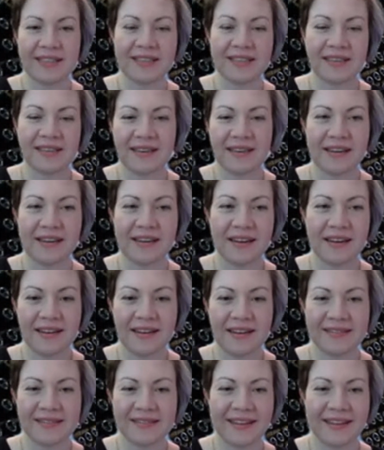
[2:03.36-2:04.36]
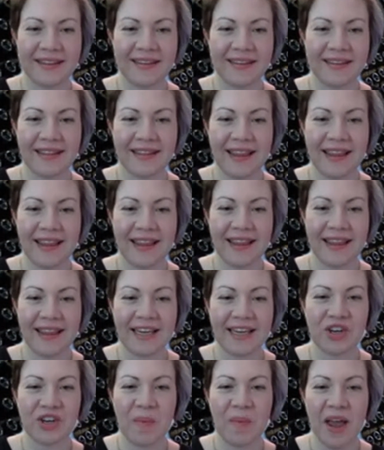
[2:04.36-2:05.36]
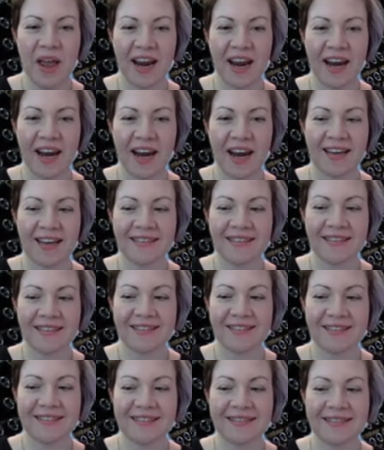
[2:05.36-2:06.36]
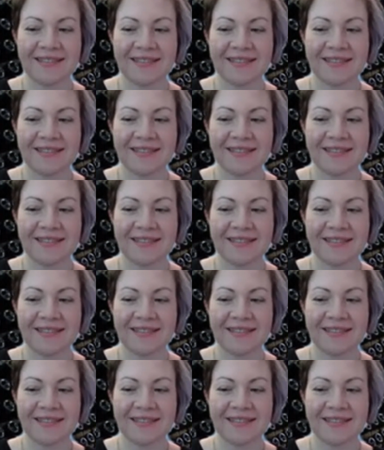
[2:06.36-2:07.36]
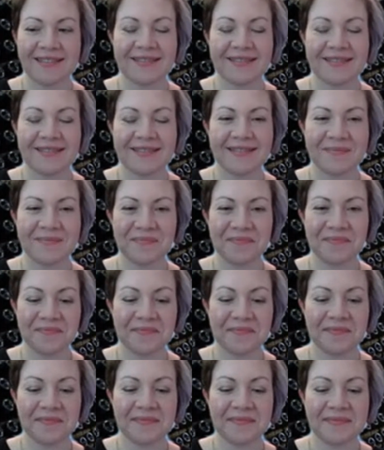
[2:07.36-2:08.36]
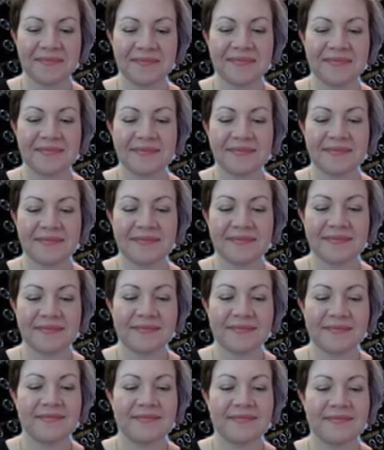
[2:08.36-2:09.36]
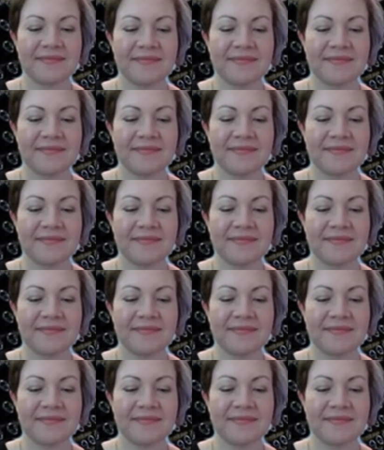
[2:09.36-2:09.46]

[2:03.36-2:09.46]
(no one is talking)